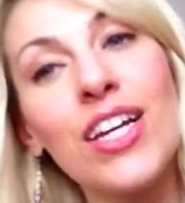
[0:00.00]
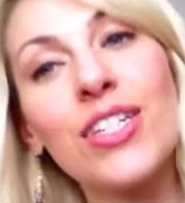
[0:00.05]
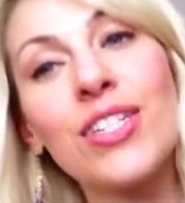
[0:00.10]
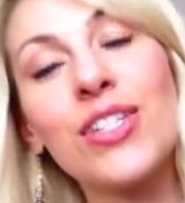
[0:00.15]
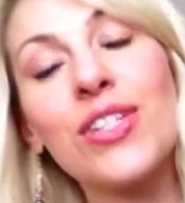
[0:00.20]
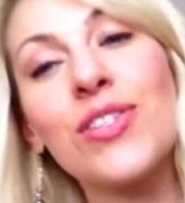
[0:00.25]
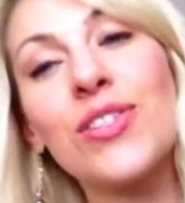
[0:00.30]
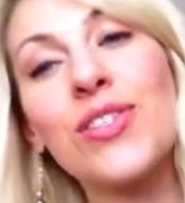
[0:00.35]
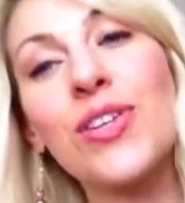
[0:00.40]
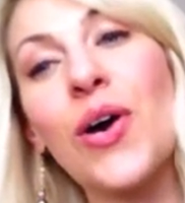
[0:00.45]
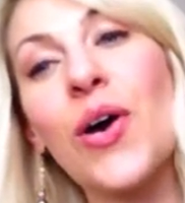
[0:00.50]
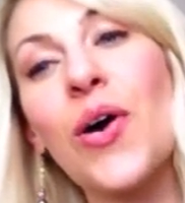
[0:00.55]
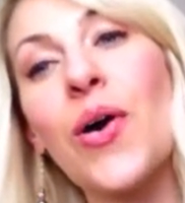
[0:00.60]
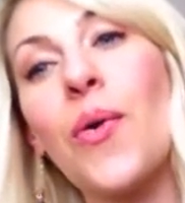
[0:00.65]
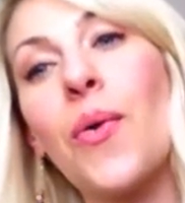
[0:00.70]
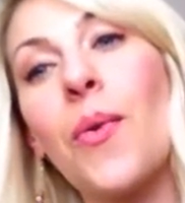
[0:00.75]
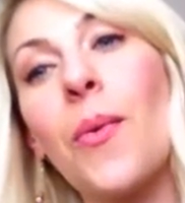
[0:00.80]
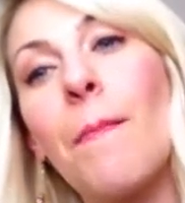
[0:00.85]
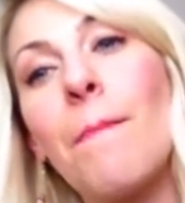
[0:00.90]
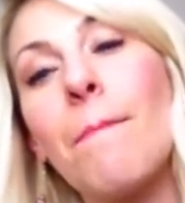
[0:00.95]

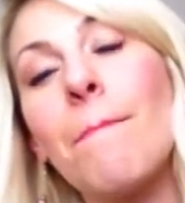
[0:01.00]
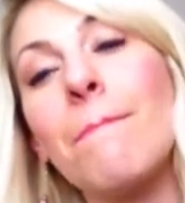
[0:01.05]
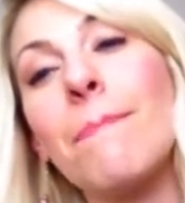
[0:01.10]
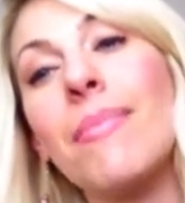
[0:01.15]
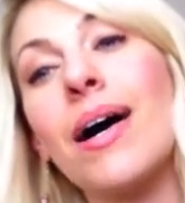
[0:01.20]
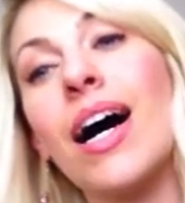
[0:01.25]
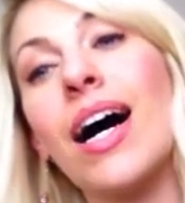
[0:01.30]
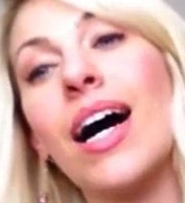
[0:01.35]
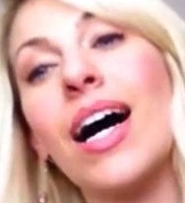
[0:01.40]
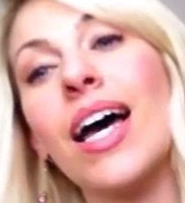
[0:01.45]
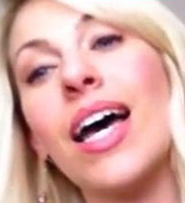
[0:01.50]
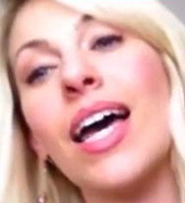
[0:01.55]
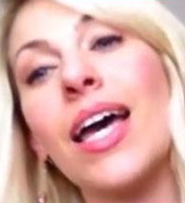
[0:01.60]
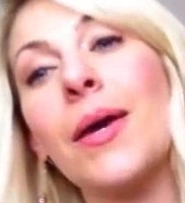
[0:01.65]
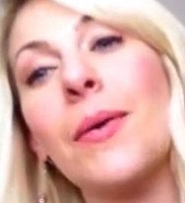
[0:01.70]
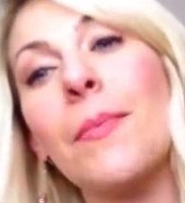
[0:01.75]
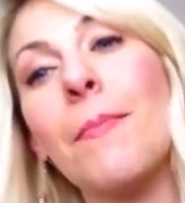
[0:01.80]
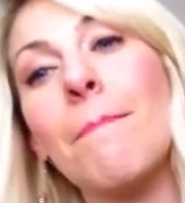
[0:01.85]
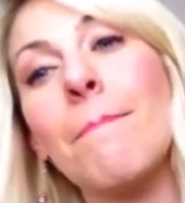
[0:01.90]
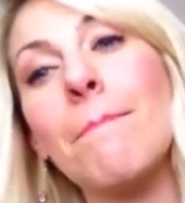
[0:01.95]
So,
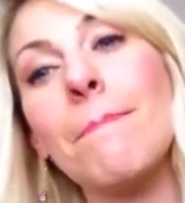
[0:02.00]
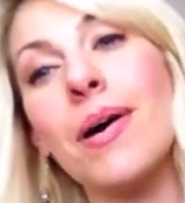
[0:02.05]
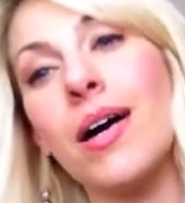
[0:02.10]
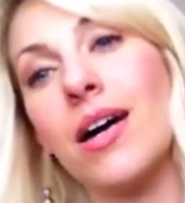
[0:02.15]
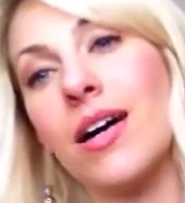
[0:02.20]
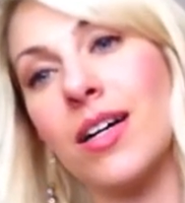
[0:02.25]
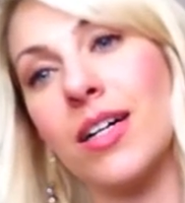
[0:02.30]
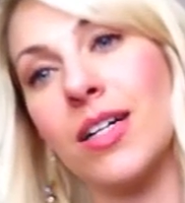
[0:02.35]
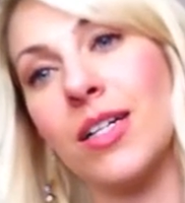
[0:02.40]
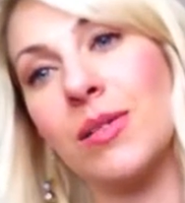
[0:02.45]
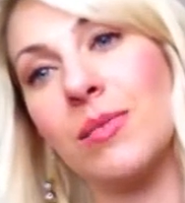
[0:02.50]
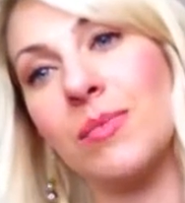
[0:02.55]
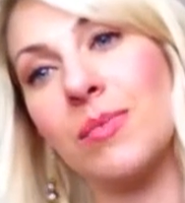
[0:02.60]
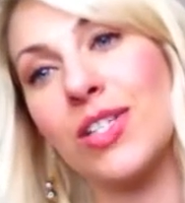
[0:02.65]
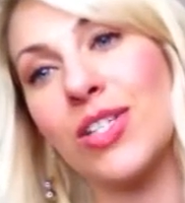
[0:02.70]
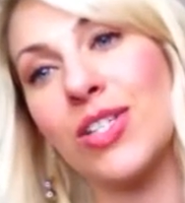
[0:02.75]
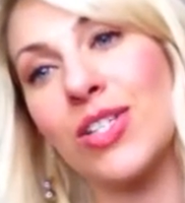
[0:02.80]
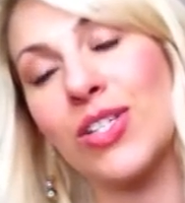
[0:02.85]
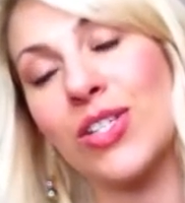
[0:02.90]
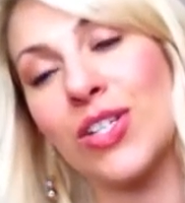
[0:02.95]
my
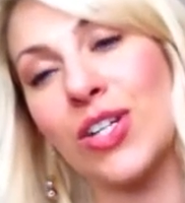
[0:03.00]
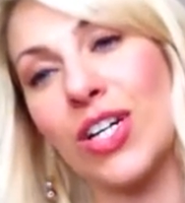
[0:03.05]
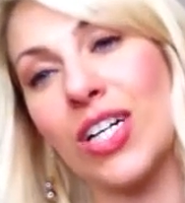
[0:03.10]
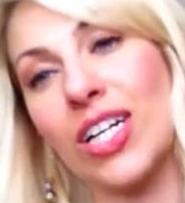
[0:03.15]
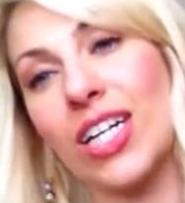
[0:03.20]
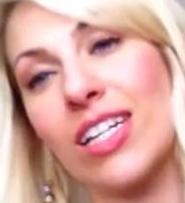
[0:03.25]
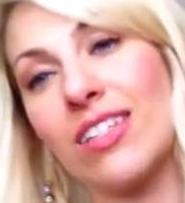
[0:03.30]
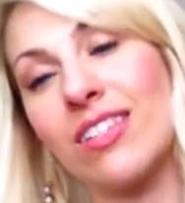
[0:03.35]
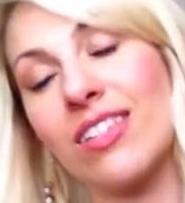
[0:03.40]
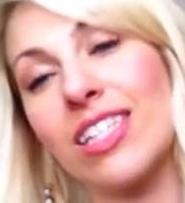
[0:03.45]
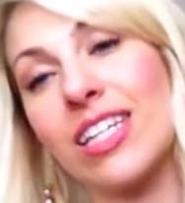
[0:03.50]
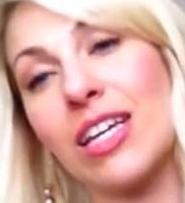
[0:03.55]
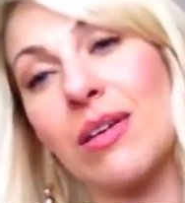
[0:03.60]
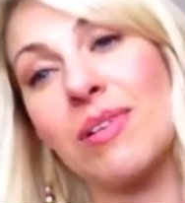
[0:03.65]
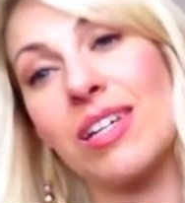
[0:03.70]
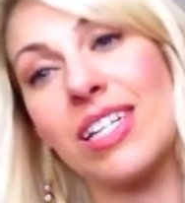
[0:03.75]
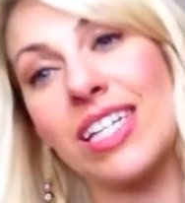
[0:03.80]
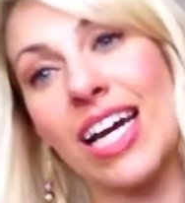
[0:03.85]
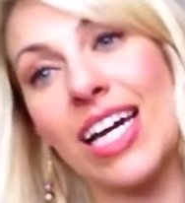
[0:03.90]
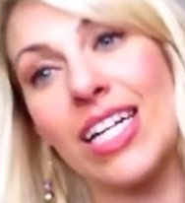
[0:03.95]
mom started, and I'll say
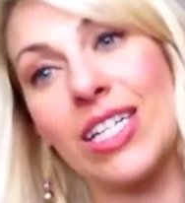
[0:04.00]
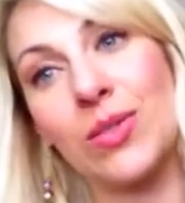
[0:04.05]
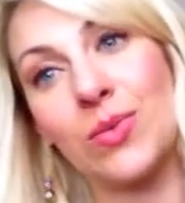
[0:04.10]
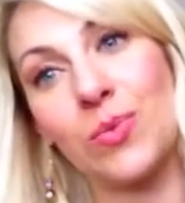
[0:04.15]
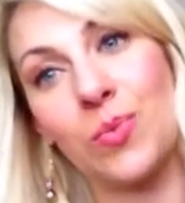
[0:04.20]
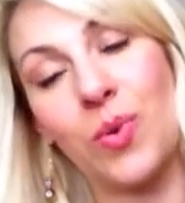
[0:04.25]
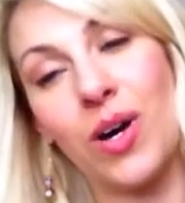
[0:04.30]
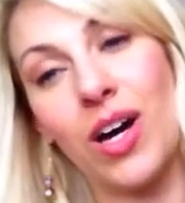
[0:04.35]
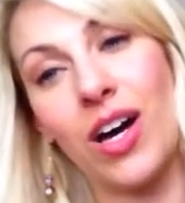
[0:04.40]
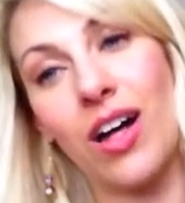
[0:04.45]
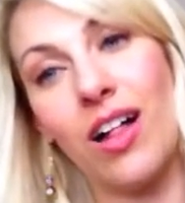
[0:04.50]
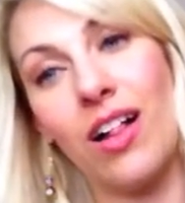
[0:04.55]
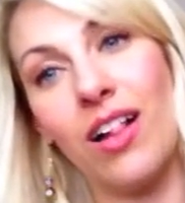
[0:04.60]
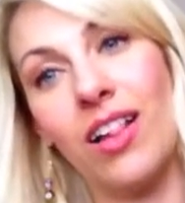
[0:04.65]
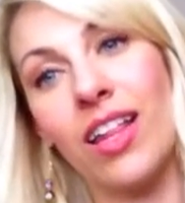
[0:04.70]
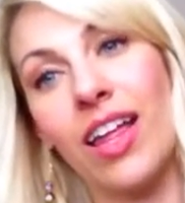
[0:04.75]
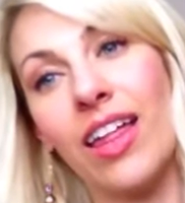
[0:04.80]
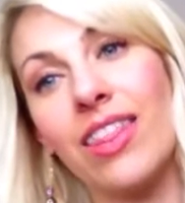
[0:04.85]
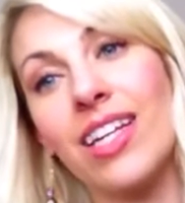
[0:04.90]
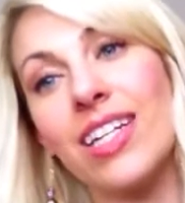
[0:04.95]
my dad as
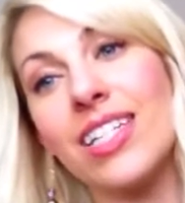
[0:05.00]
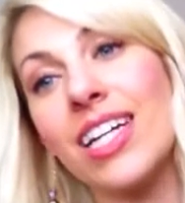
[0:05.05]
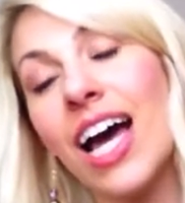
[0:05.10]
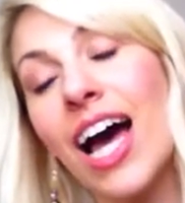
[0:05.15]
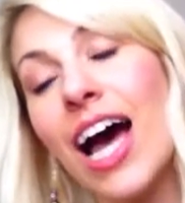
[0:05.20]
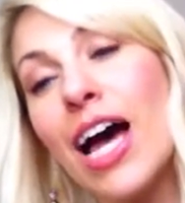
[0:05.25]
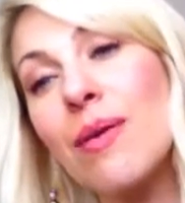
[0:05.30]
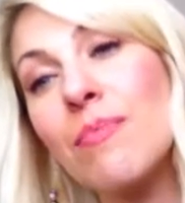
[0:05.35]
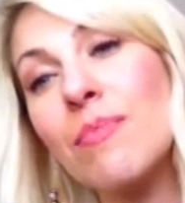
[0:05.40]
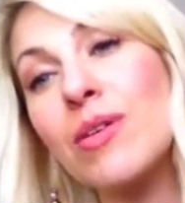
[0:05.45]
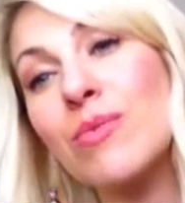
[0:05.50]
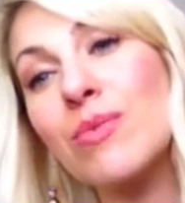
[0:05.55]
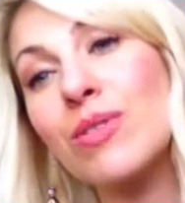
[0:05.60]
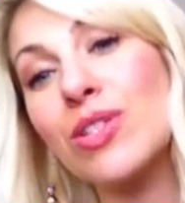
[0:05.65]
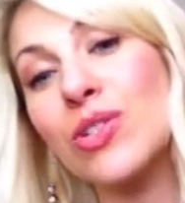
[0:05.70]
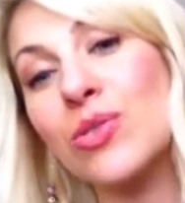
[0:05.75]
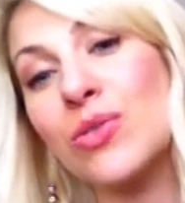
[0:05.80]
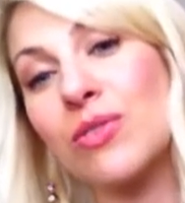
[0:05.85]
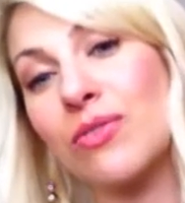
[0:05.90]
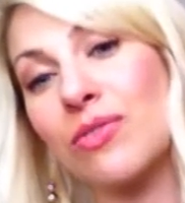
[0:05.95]
well. At the time, he
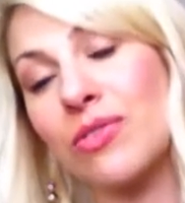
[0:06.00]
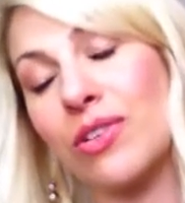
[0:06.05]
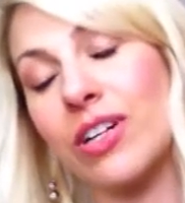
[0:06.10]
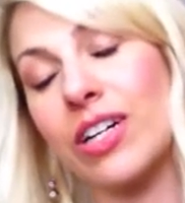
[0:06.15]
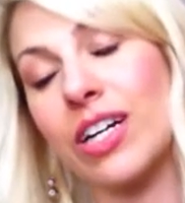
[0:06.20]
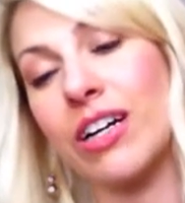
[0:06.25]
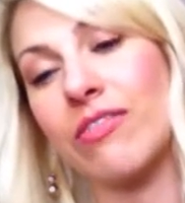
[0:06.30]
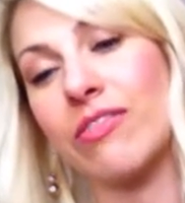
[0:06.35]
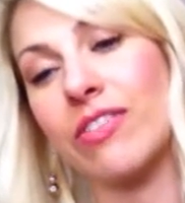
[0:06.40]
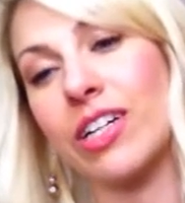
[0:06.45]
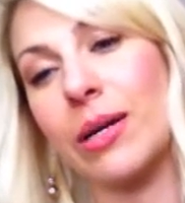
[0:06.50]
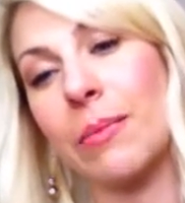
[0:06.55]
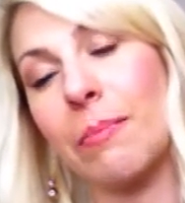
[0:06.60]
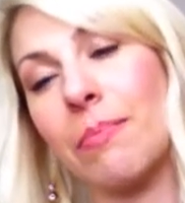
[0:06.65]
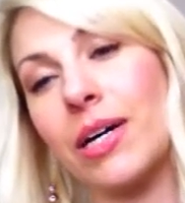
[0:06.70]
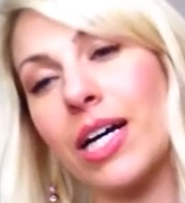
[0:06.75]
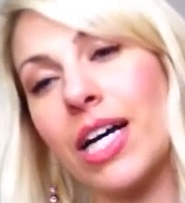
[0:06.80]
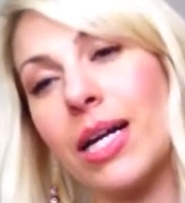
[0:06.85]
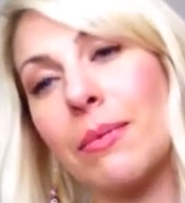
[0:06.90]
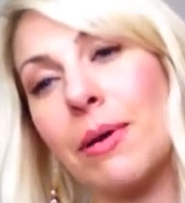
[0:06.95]
was doing floor covering,
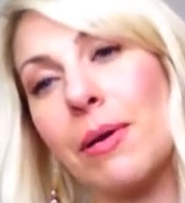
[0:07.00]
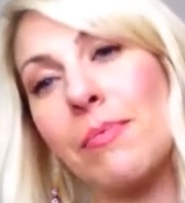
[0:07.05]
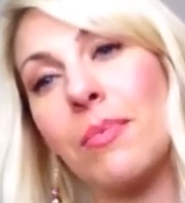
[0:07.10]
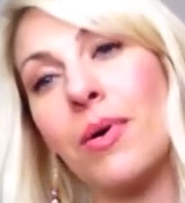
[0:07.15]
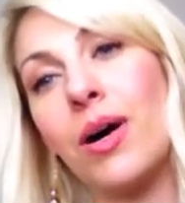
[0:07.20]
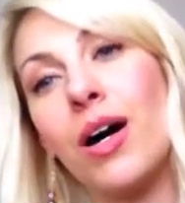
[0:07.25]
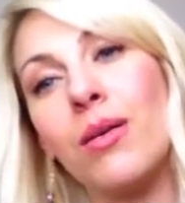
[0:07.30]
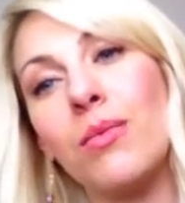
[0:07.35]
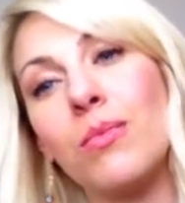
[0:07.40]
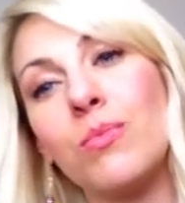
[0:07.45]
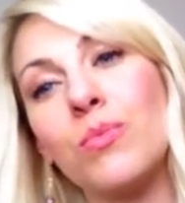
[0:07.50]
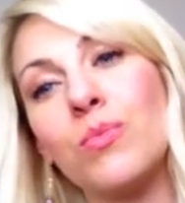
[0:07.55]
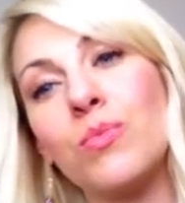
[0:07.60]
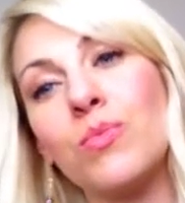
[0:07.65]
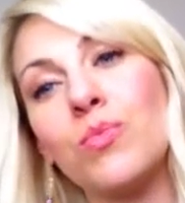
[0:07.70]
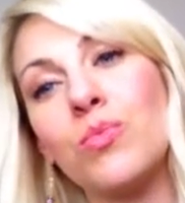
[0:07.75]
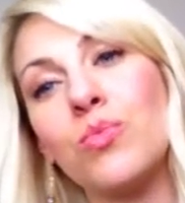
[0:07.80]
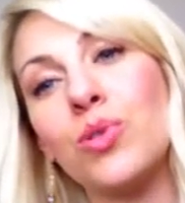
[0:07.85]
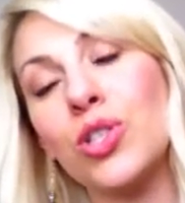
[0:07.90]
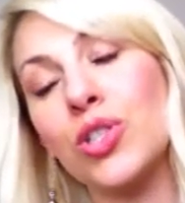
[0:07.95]
but my mom
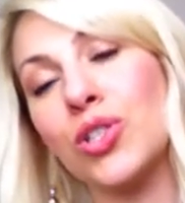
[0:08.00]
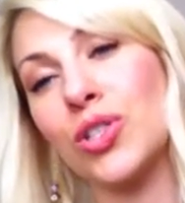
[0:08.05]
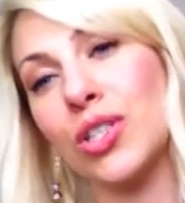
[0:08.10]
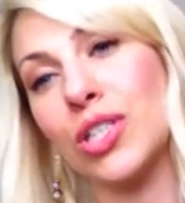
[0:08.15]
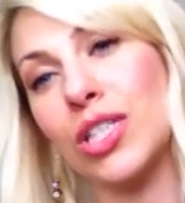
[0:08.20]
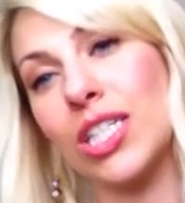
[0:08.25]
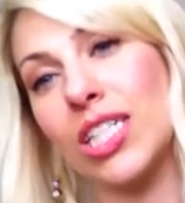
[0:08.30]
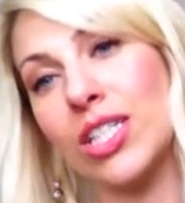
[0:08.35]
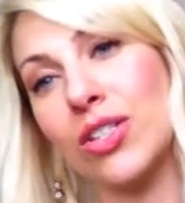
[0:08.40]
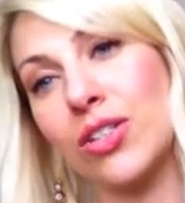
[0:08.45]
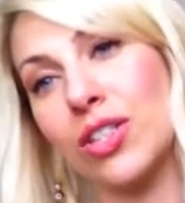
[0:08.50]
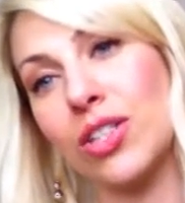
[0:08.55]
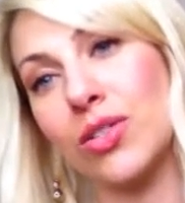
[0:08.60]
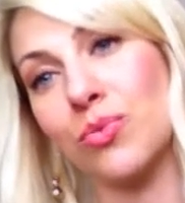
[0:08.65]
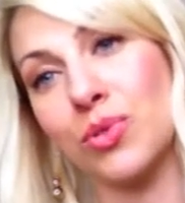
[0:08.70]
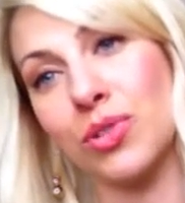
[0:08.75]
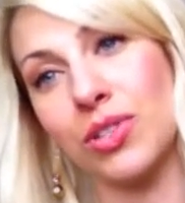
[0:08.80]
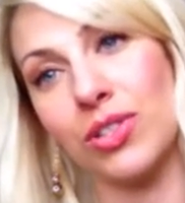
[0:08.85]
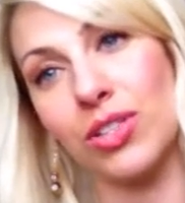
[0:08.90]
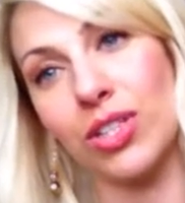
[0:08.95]
originally is a
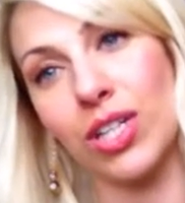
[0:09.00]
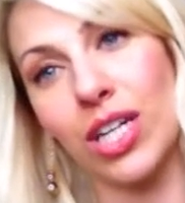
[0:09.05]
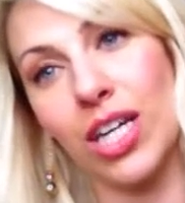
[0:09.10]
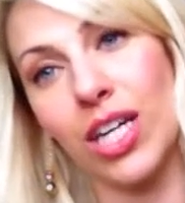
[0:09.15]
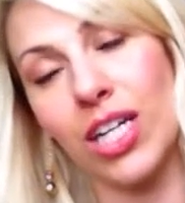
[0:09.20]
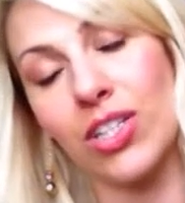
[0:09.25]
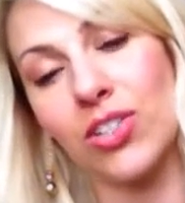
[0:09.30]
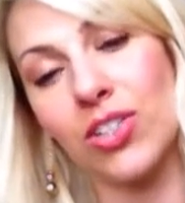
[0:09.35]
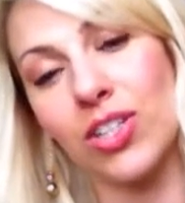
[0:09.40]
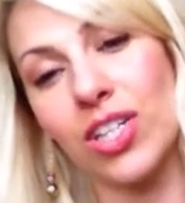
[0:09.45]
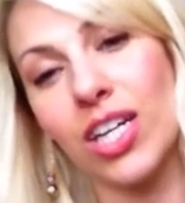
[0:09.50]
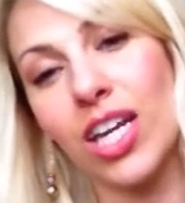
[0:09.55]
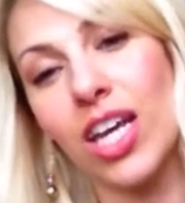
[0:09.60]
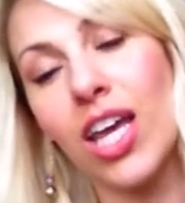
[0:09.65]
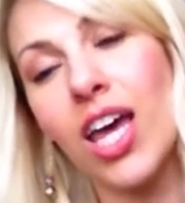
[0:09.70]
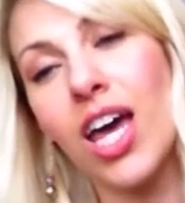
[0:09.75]
real estate agent